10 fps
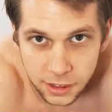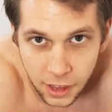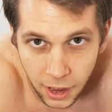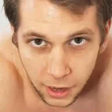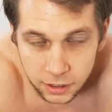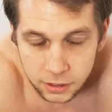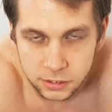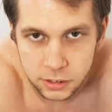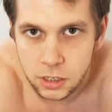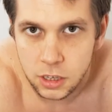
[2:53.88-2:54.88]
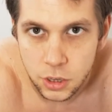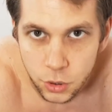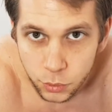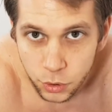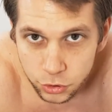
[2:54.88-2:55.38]
there,
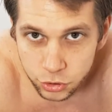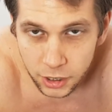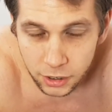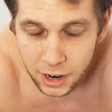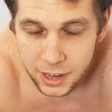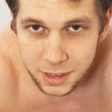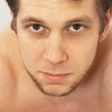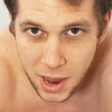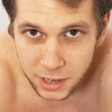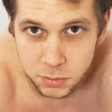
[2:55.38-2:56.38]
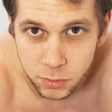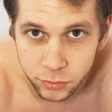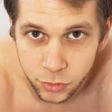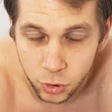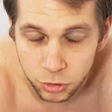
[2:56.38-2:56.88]
we were generating the maximum
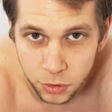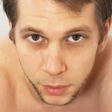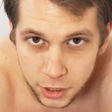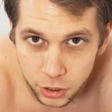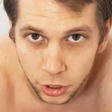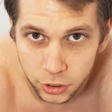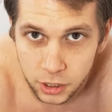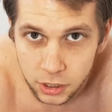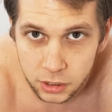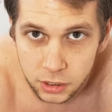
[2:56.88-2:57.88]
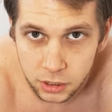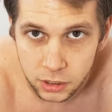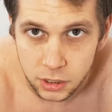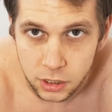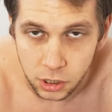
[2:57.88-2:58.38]
force that we could.
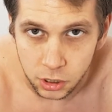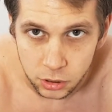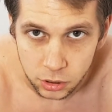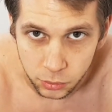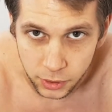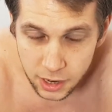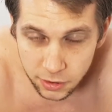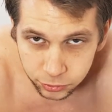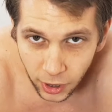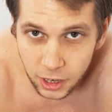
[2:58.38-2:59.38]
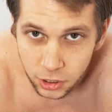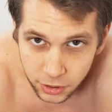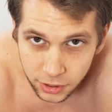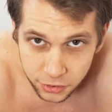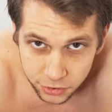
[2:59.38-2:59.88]
We hit failure
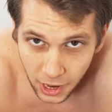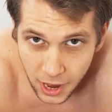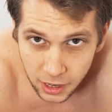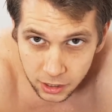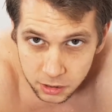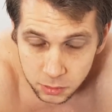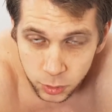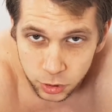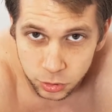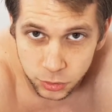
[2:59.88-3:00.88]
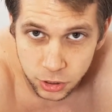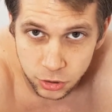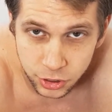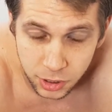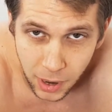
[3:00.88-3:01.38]
in the set because we're
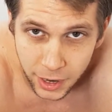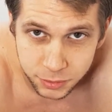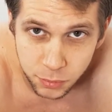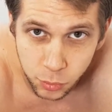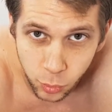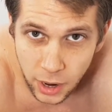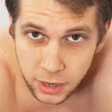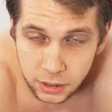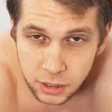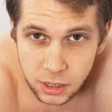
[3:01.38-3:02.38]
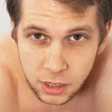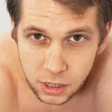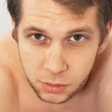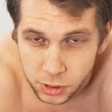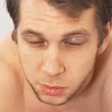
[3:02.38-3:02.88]
using a maximum weight.
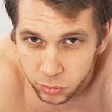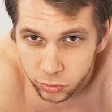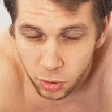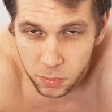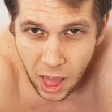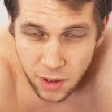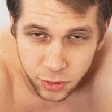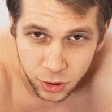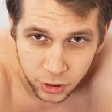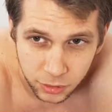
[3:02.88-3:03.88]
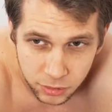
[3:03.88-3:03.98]
We can perform that for